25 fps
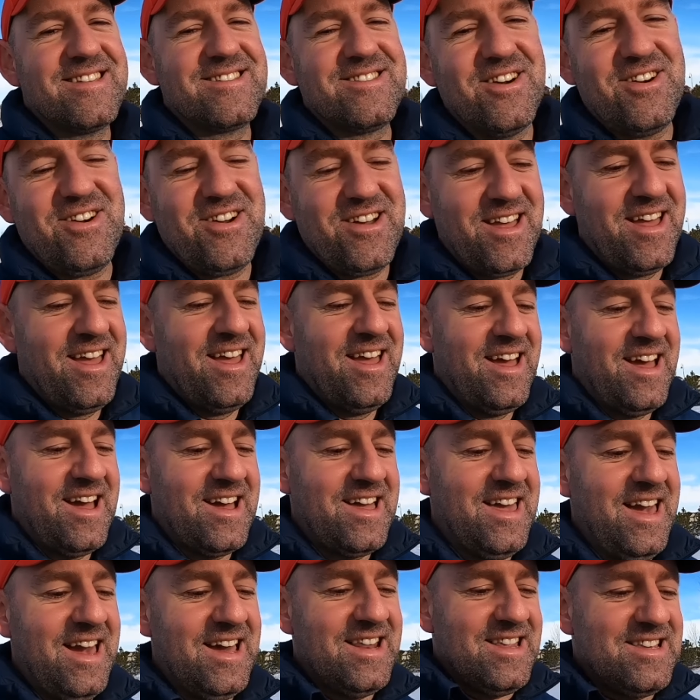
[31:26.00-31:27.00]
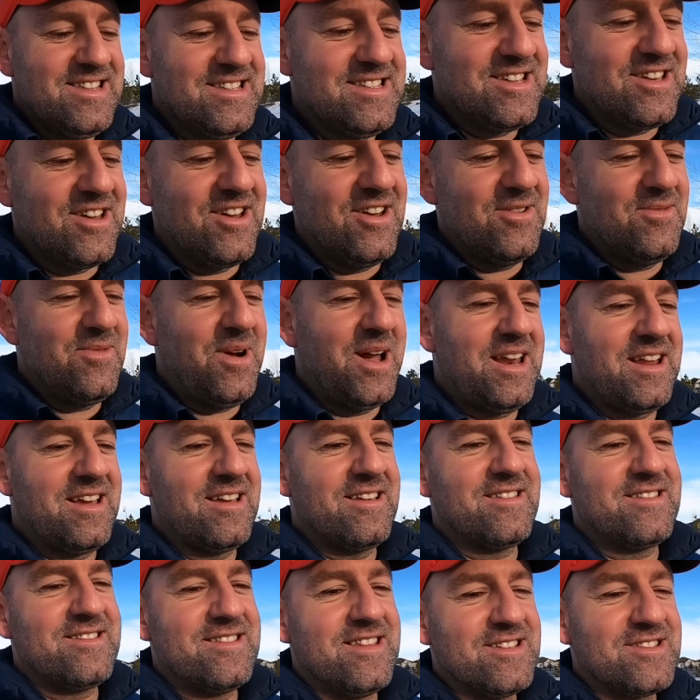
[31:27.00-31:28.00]
so again, this is a good way
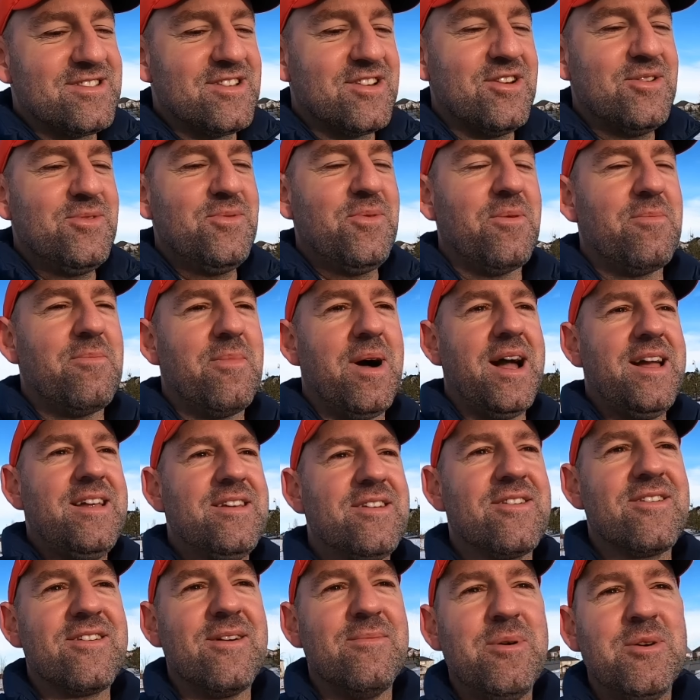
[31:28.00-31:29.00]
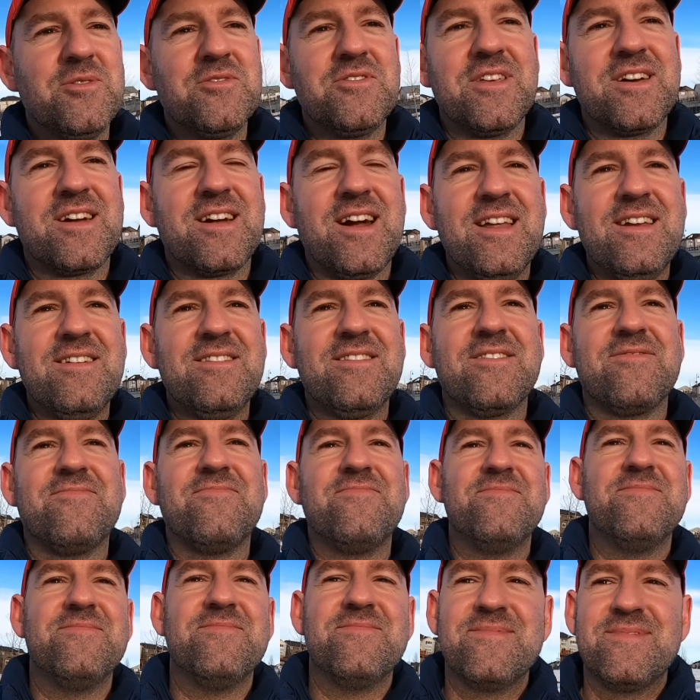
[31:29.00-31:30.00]
to, this is a good reminder about the kind of the,
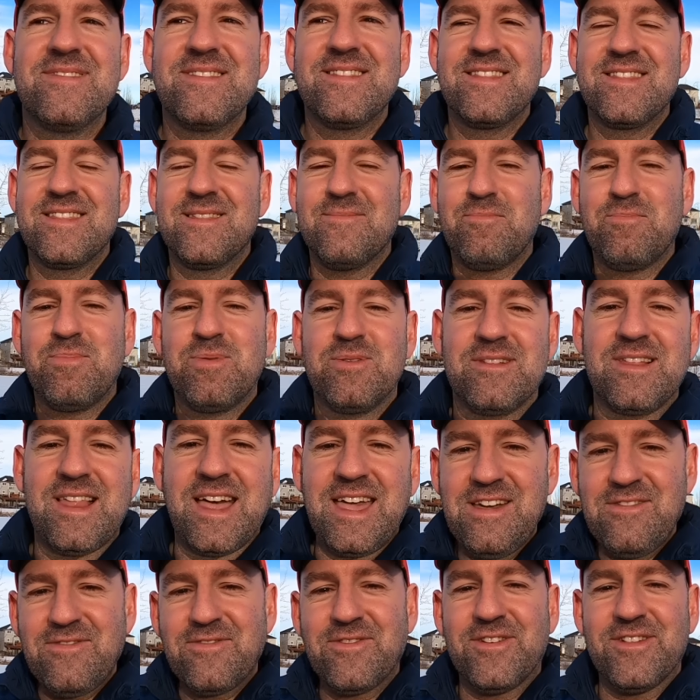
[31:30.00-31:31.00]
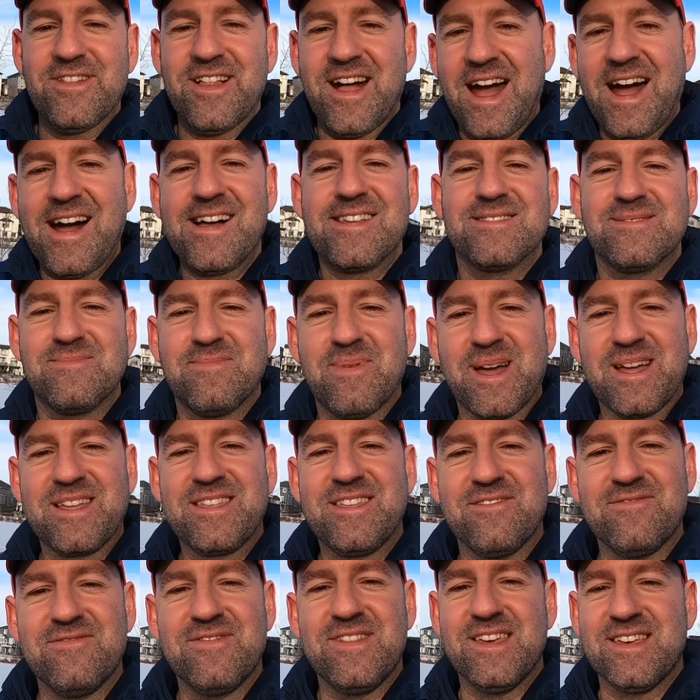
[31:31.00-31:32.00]
the playful
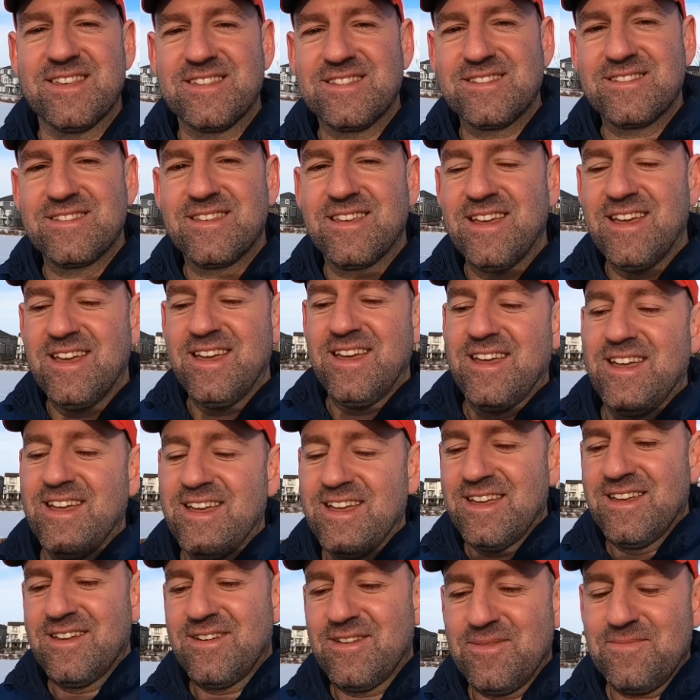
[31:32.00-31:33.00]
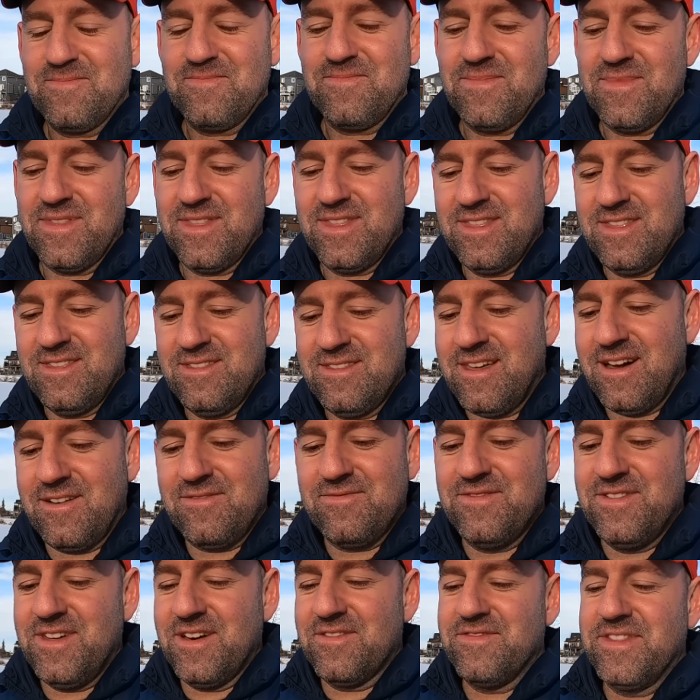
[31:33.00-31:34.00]
aspect of this,
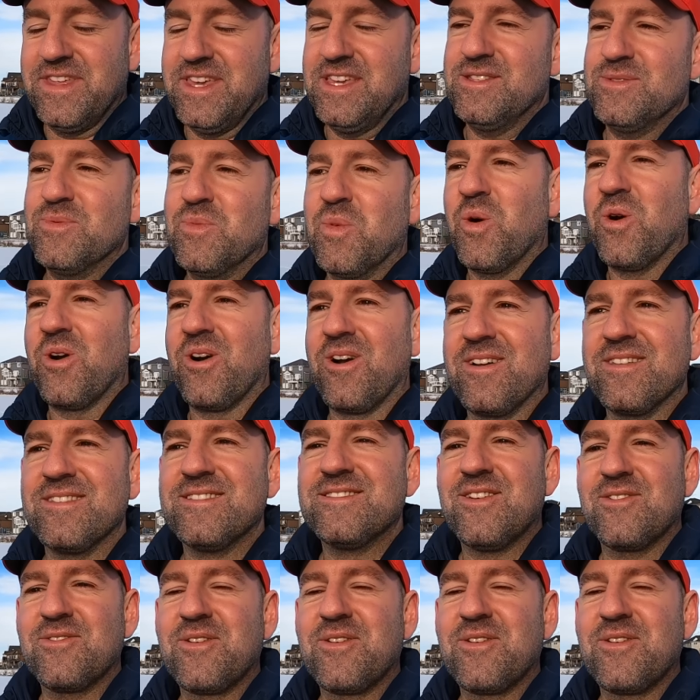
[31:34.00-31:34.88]
of, of these words,